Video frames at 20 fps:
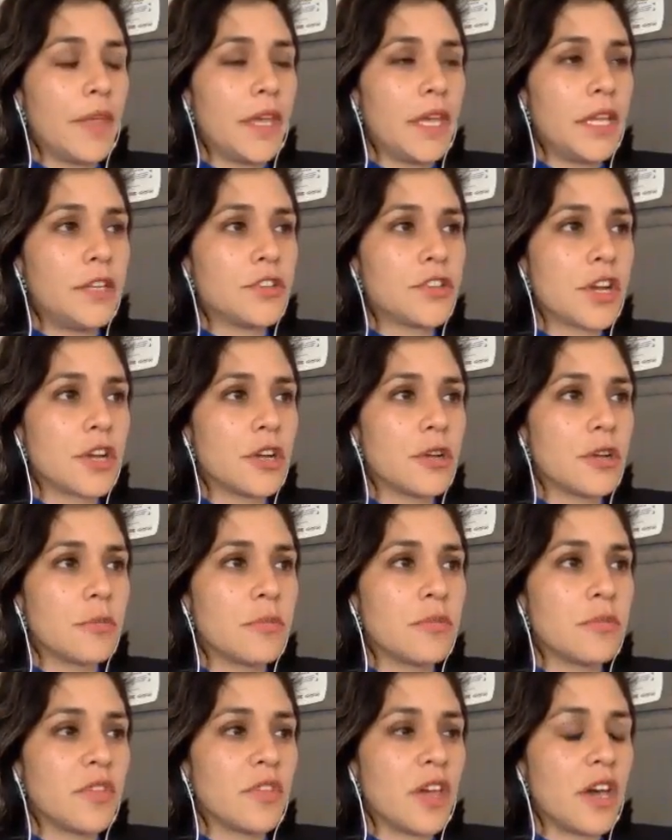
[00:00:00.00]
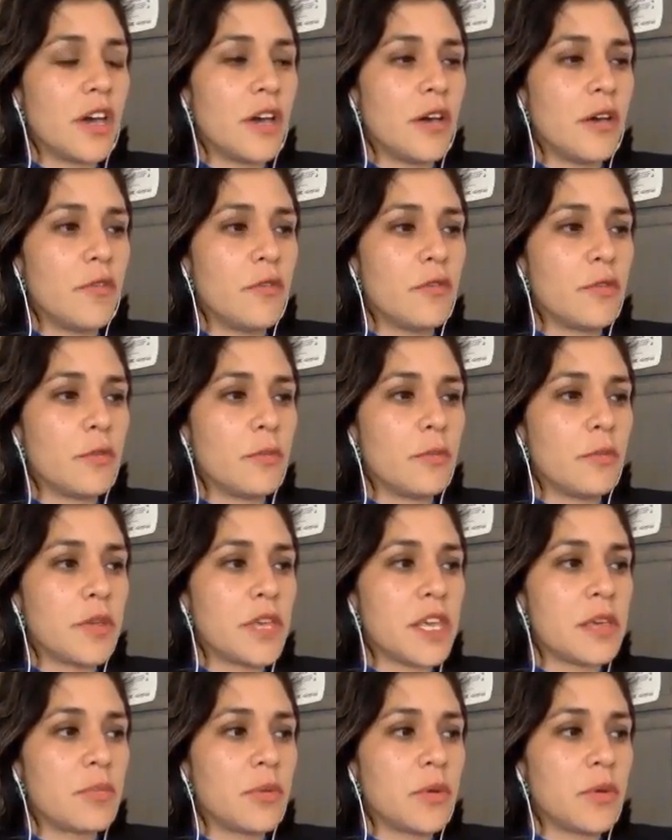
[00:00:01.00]
In terms of
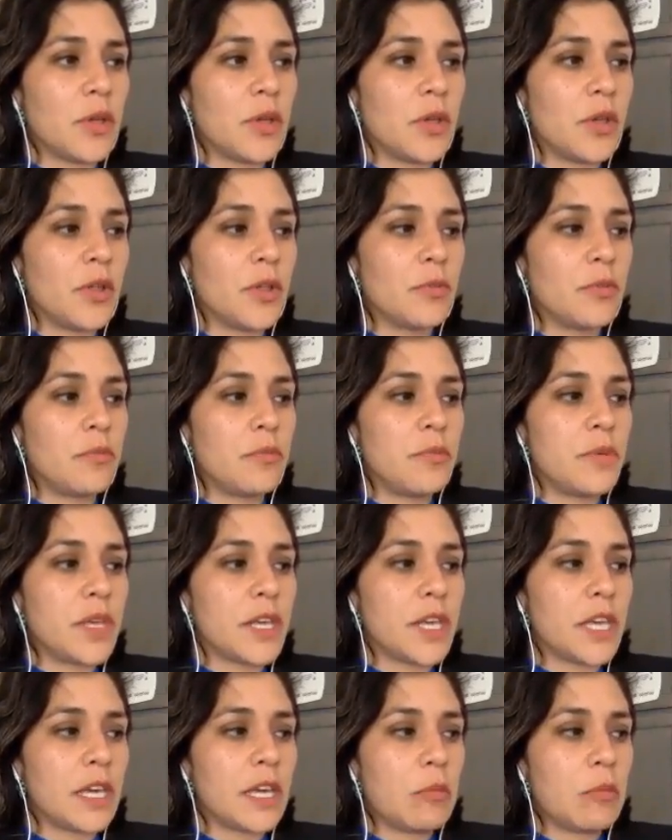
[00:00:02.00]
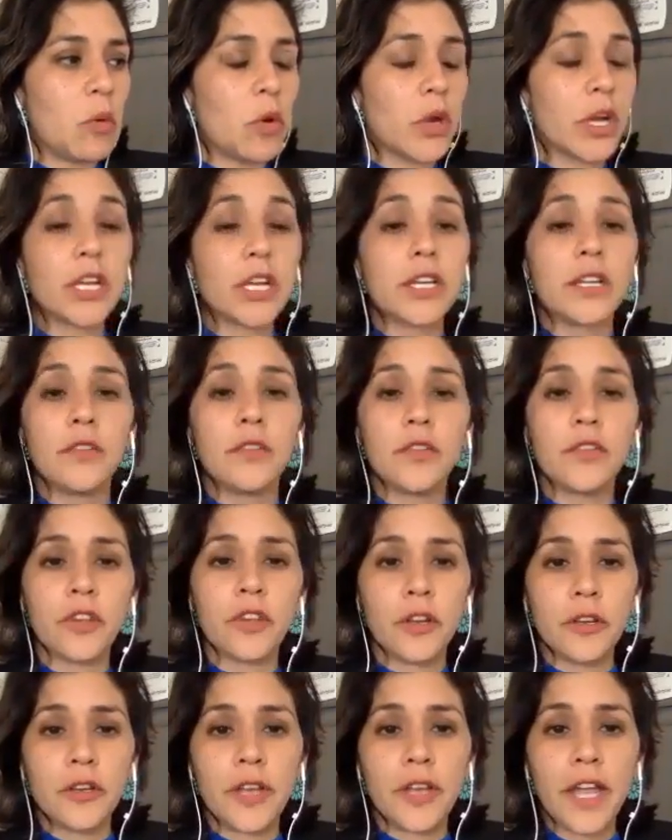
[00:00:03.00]
people being more
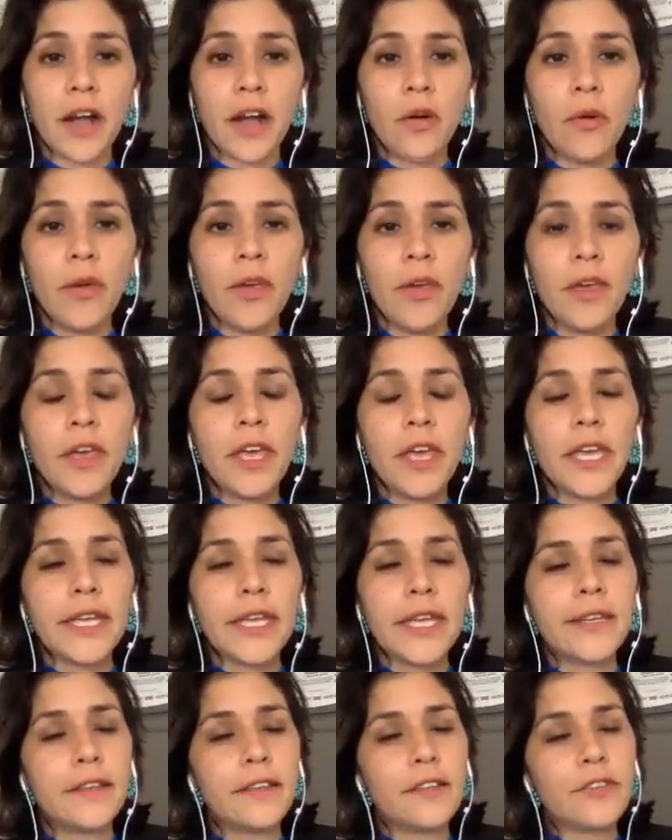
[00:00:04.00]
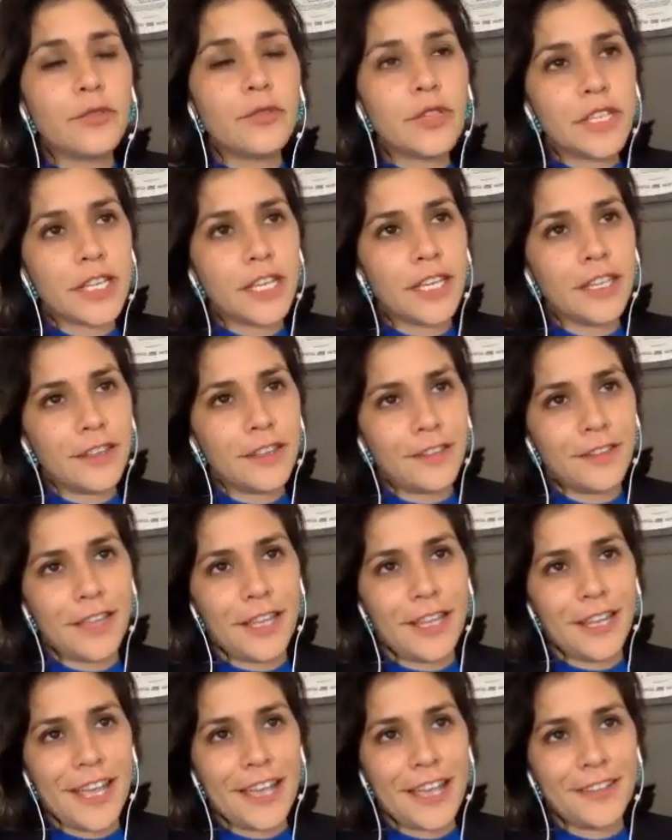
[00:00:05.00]
concerned now, it is ridiculous
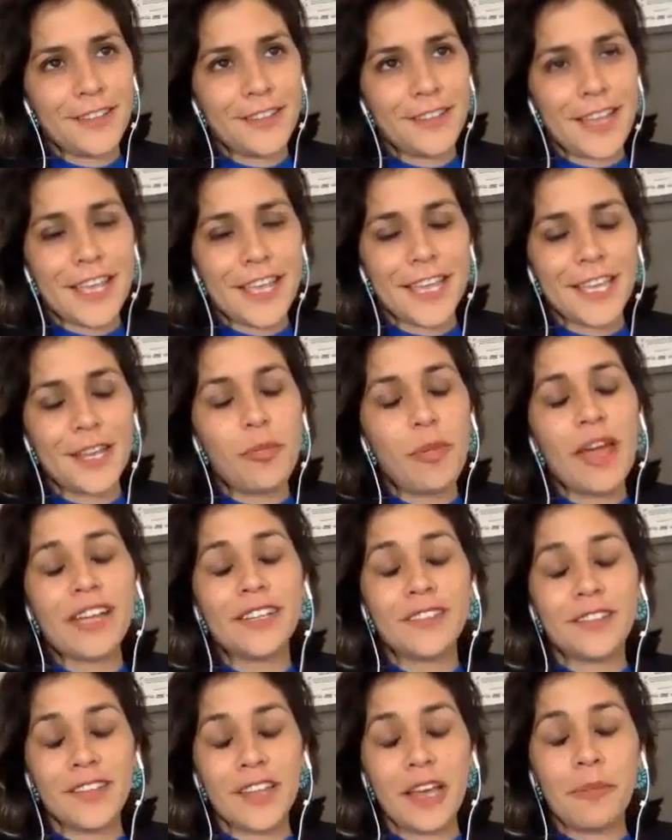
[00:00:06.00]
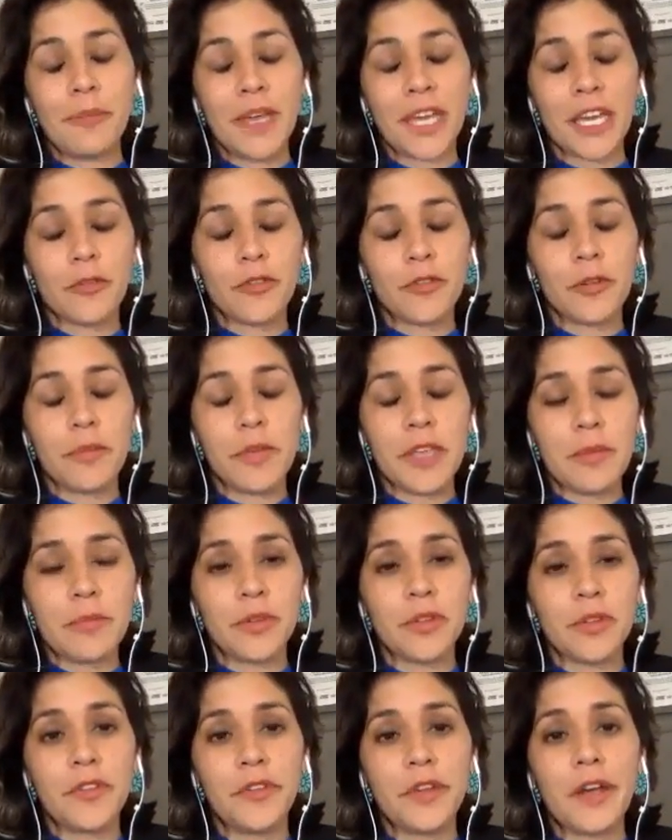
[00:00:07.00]
that it has taken a pandemic for
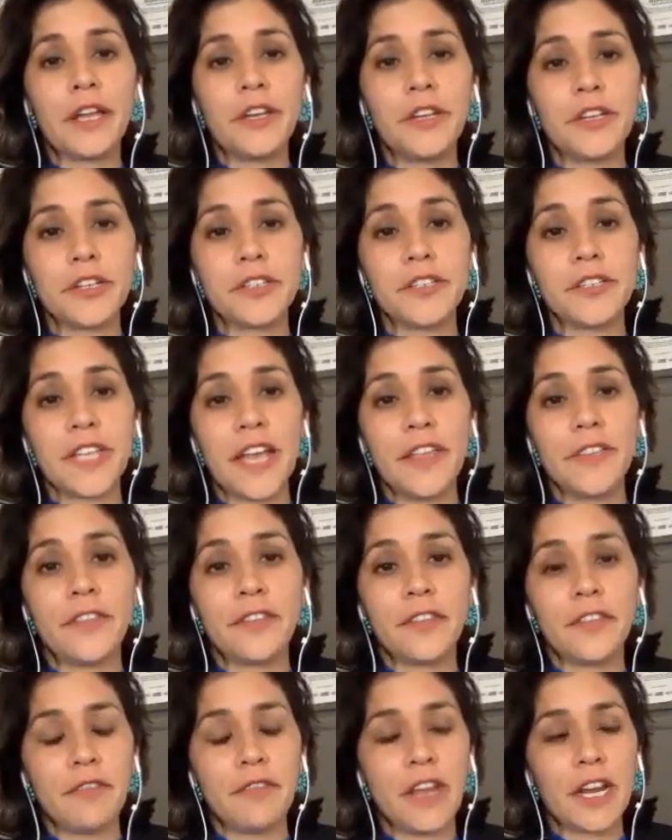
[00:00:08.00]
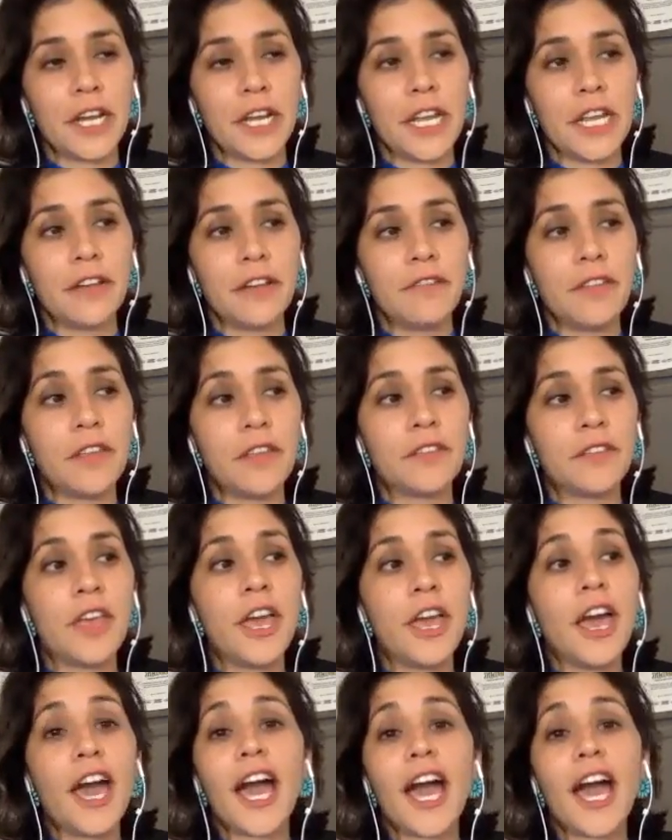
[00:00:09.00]
people to understand the severity of this.